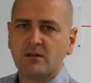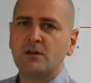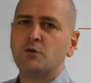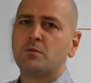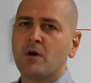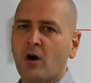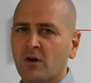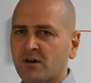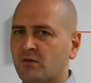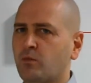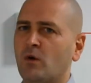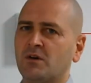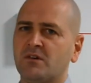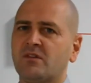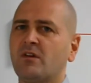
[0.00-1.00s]
Loop card is
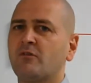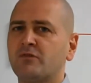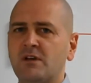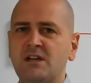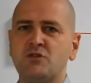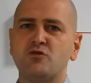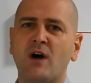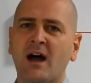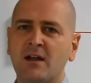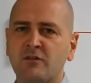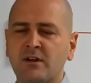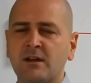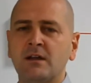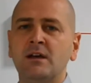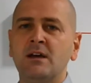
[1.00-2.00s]
what's obviously
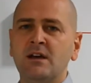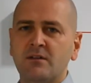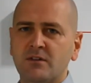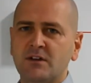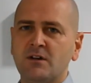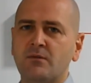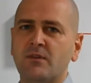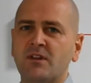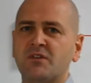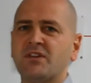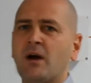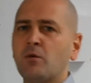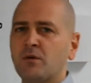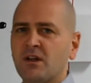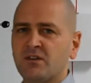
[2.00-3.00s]
driving the
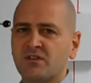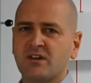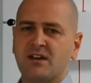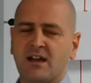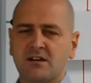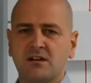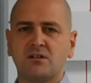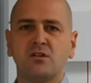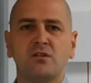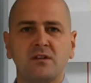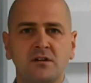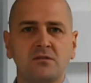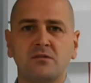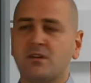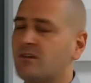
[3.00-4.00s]
sounders connected to
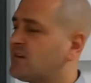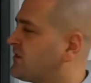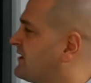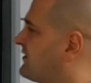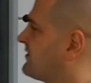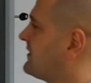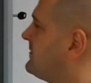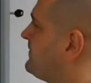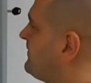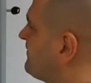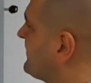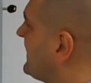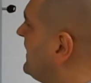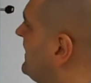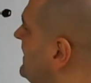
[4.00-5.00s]
the system.
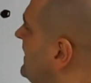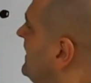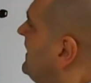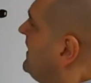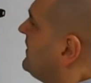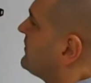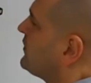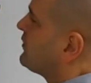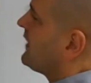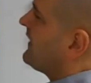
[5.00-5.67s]
So we